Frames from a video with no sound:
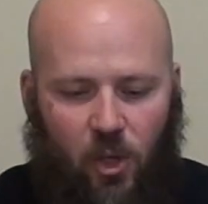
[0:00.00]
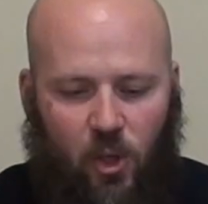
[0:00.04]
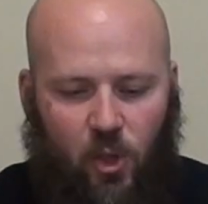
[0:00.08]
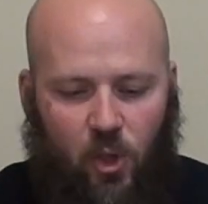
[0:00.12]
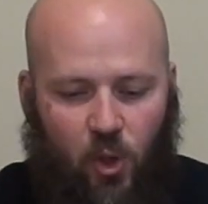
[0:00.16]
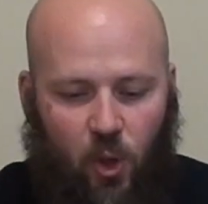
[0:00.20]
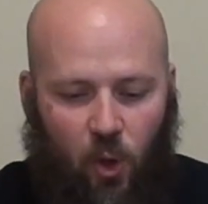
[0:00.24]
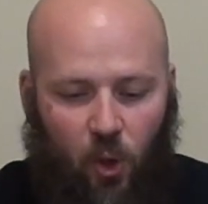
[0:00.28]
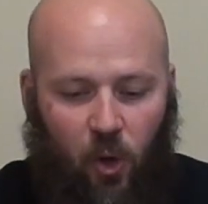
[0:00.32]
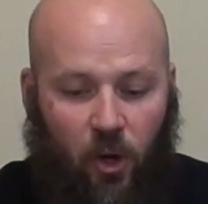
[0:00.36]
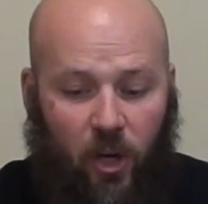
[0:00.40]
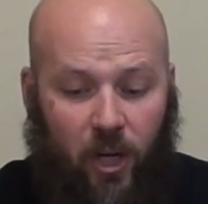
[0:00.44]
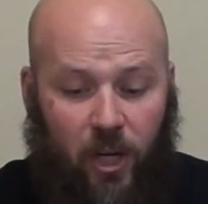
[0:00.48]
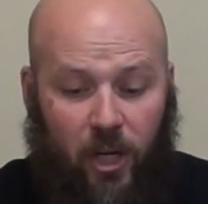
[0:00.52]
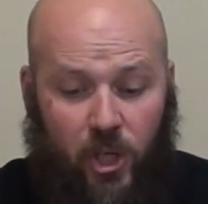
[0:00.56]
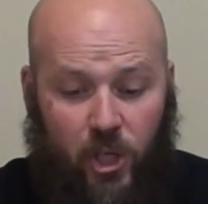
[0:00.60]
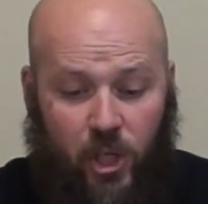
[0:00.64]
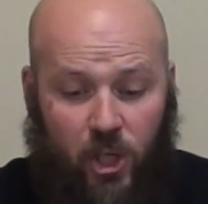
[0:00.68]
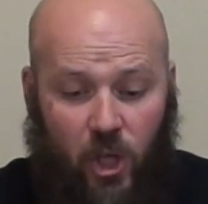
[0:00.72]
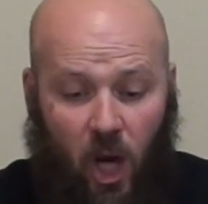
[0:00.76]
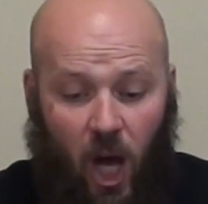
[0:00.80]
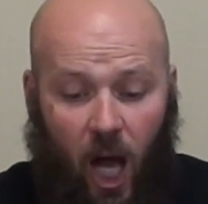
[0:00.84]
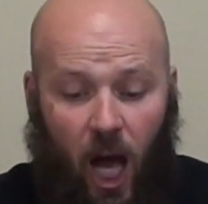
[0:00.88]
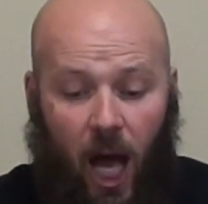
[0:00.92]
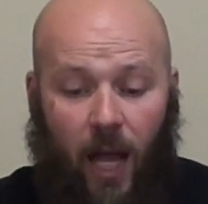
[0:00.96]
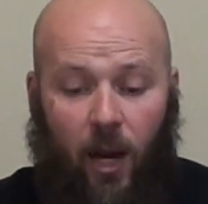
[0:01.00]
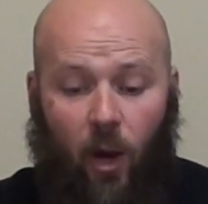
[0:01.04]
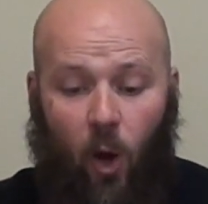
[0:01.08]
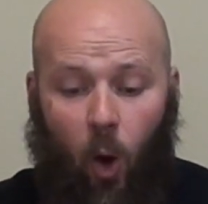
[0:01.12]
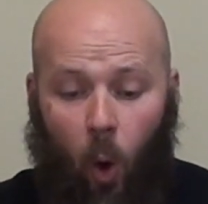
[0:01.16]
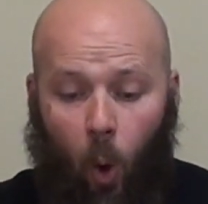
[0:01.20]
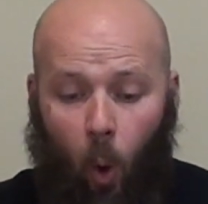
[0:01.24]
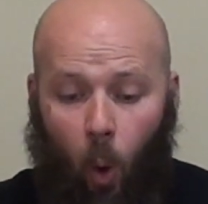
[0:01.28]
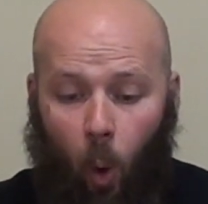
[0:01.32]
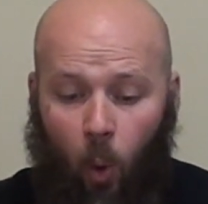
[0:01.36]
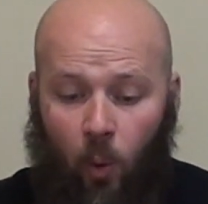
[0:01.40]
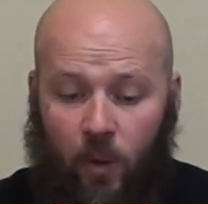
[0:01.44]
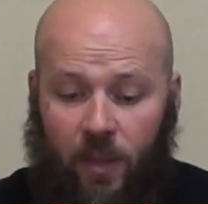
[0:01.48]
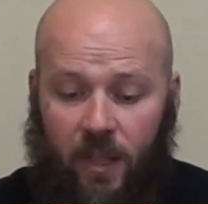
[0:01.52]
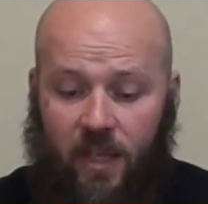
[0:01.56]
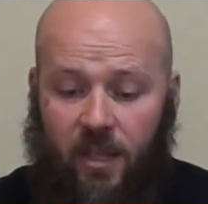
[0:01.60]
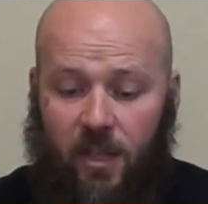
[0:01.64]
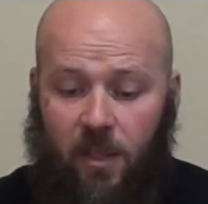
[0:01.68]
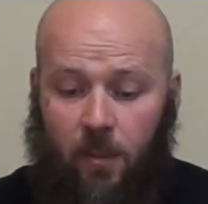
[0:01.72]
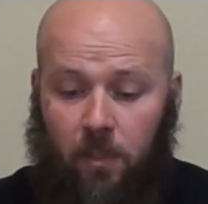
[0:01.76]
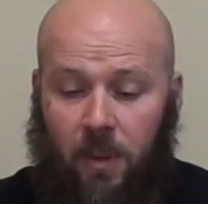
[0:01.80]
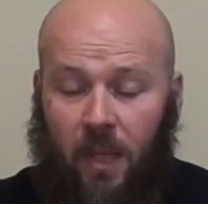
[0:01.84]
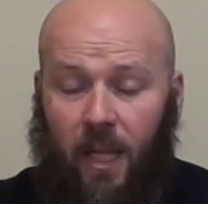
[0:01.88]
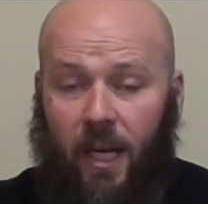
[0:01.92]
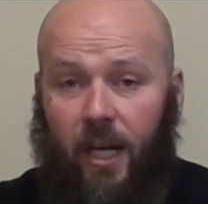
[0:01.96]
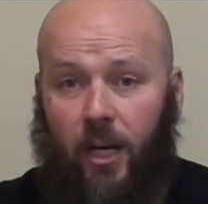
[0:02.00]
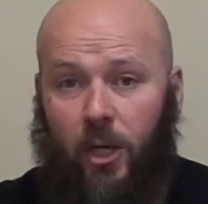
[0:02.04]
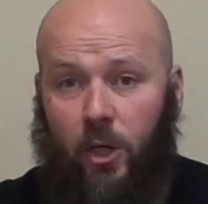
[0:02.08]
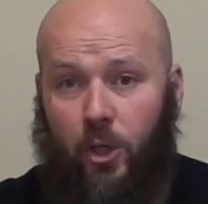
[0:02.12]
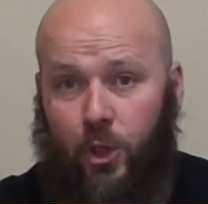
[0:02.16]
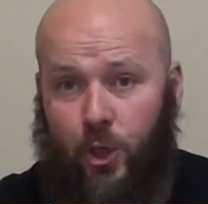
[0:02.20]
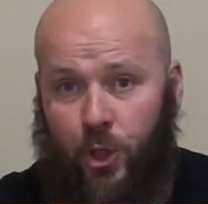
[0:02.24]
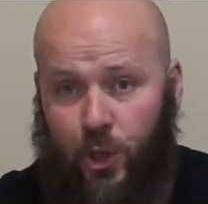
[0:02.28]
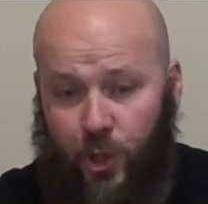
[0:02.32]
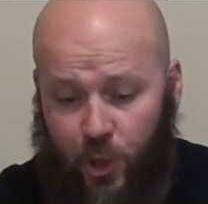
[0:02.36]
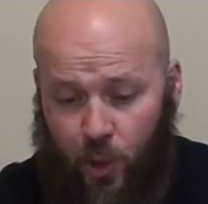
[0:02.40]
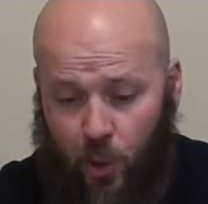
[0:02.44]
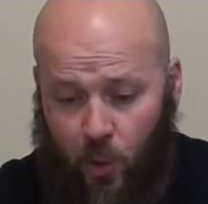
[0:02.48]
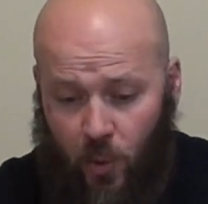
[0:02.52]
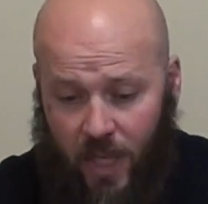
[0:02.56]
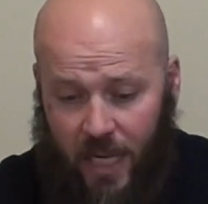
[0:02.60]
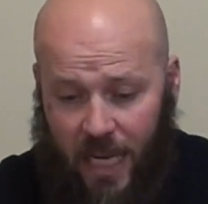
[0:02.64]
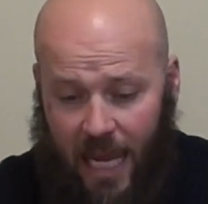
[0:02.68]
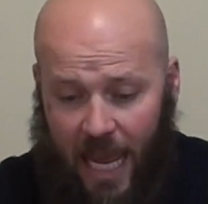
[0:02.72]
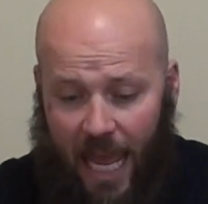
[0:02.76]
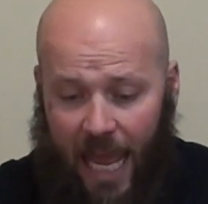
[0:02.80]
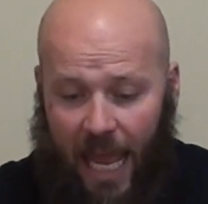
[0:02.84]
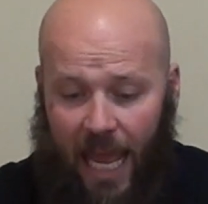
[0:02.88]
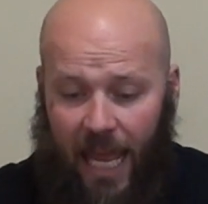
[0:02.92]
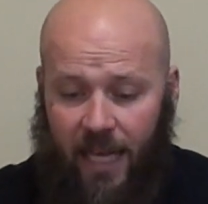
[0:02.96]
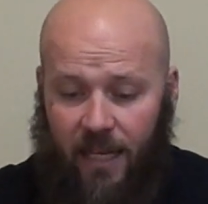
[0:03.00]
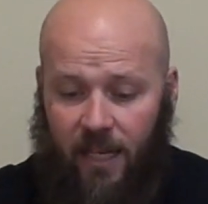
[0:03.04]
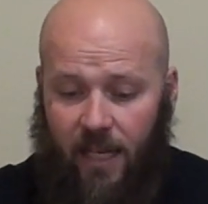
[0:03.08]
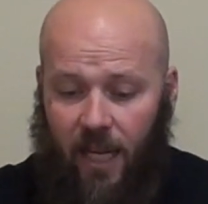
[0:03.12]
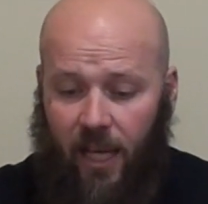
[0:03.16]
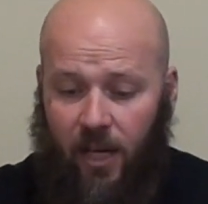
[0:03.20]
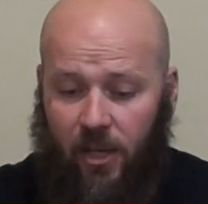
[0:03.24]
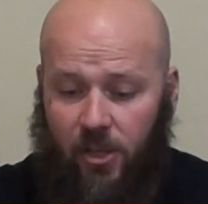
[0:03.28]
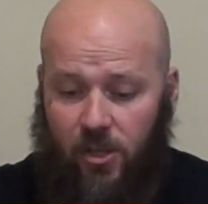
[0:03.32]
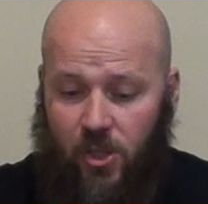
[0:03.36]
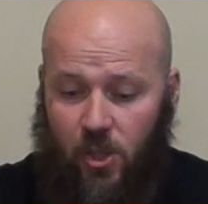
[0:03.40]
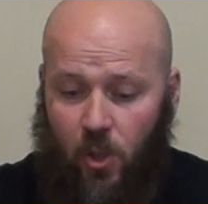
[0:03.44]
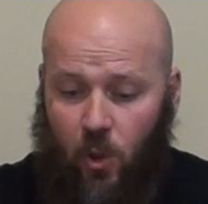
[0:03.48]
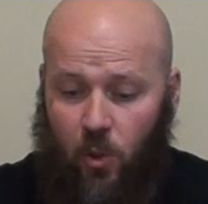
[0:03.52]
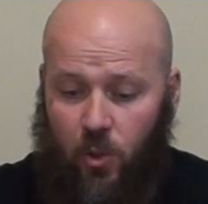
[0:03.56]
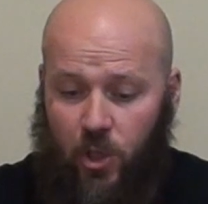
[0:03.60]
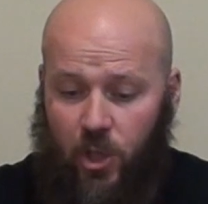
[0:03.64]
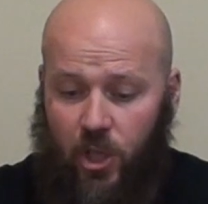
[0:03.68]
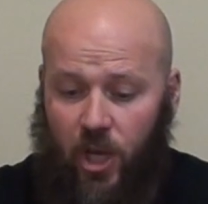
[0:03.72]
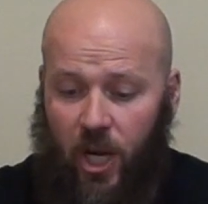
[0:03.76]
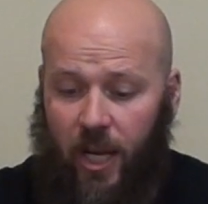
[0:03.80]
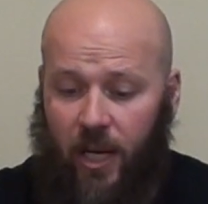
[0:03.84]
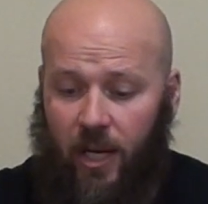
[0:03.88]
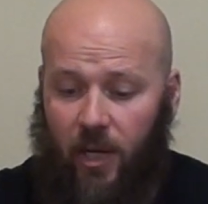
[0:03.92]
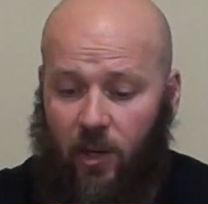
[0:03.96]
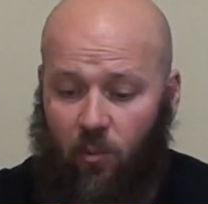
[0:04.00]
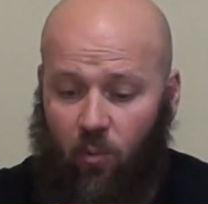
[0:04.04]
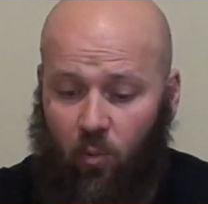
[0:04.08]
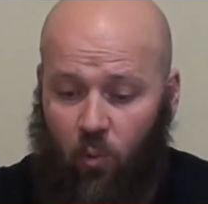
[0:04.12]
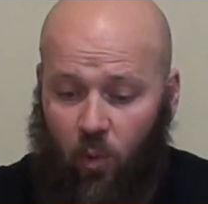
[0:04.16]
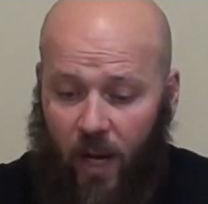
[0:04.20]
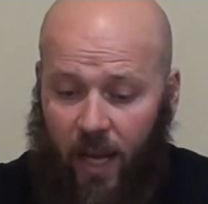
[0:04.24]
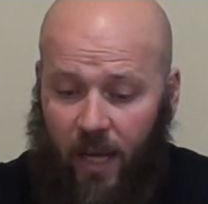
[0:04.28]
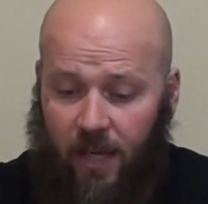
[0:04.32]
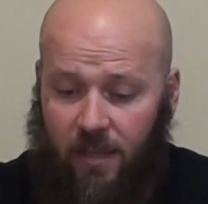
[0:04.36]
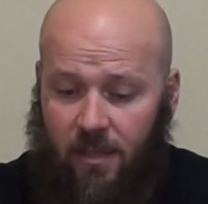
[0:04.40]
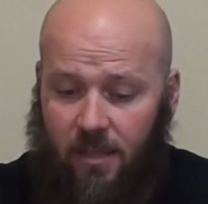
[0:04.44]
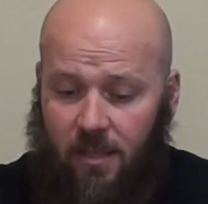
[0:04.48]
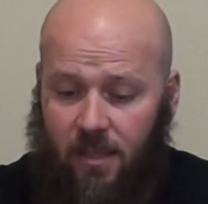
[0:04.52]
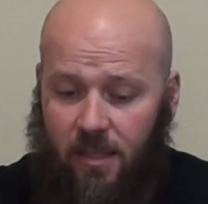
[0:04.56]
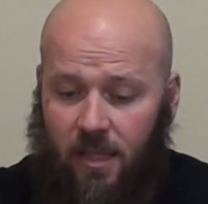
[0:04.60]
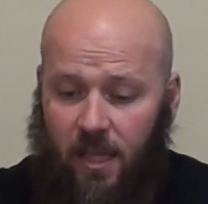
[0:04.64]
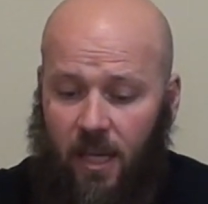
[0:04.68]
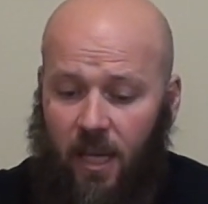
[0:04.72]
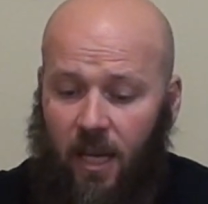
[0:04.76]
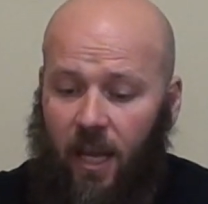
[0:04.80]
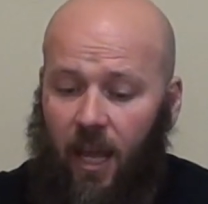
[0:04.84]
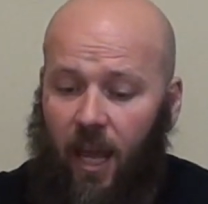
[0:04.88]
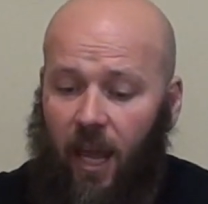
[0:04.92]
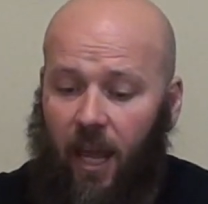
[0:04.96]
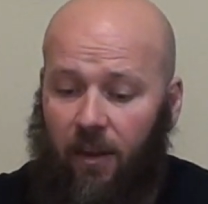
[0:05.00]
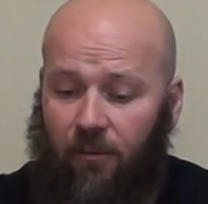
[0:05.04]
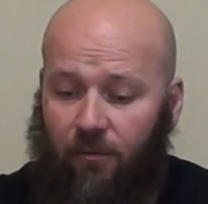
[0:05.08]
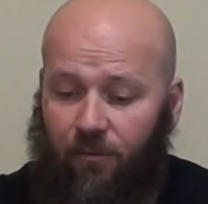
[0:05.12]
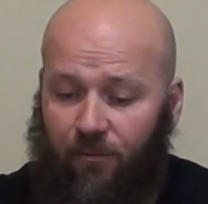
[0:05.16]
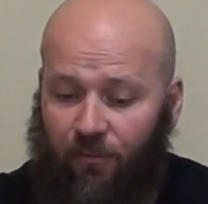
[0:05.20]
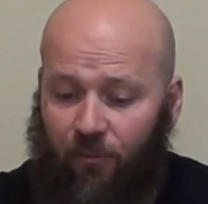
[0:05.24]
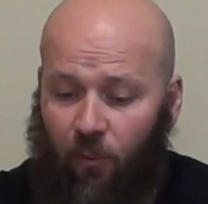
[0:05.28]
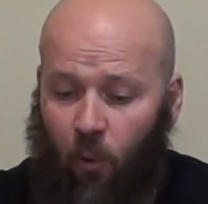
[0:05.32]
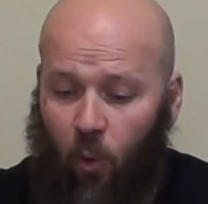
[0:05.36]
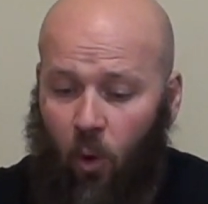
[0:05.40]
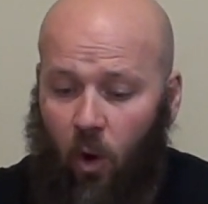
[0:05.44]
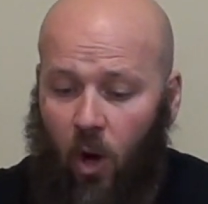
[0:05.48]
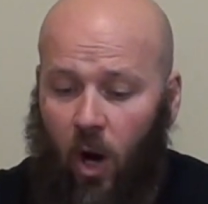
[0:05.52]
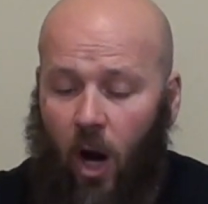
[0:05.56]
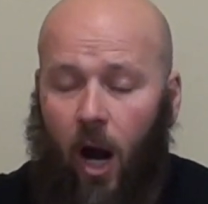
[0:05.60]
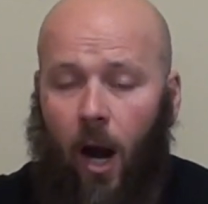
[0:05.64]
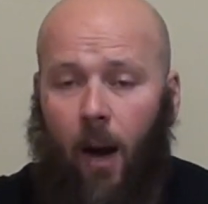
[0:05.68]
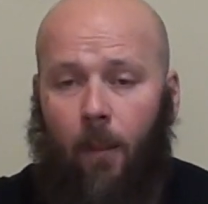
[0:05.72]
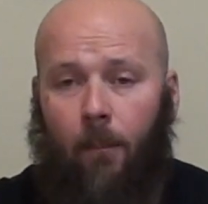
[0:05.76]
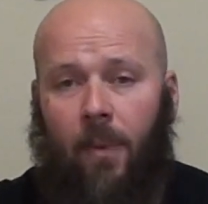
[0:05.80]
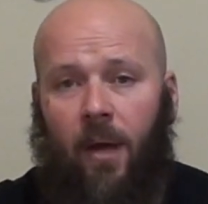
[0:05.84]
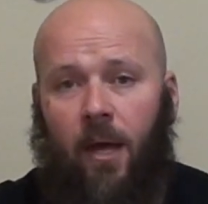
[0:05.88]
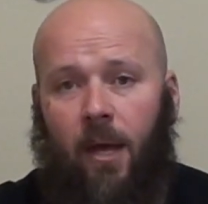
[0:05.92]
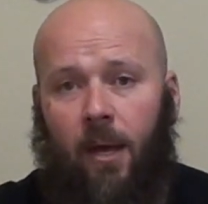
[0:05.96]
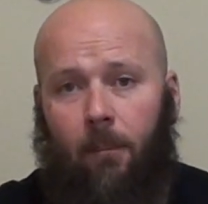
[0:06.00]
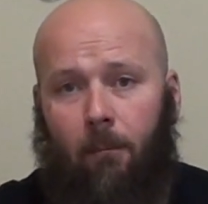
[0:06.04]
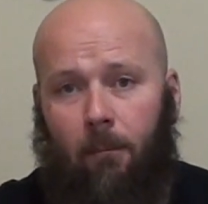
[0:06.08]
During a shot, only the player's shooting hand and associated wrist and forearm